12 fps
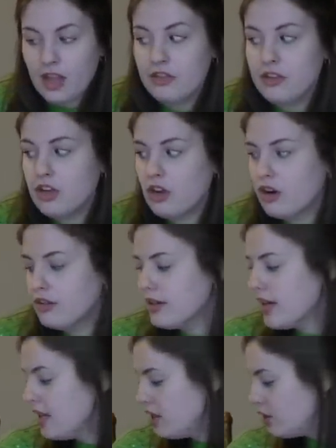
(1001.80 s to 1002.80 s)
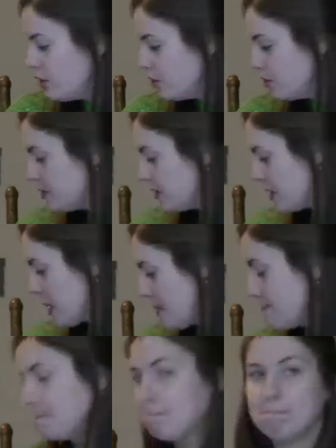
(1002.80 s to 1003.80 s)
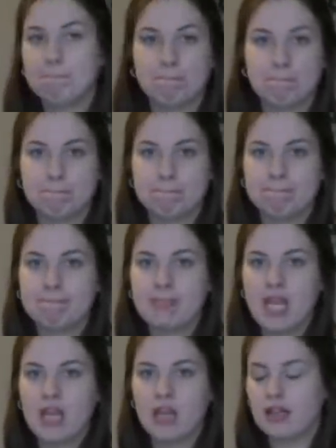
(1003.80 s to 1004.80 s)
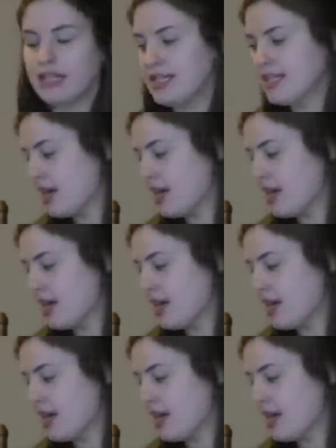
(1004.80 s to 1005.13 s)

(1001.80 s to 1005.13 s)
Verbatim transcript: The yarn that I used, to lean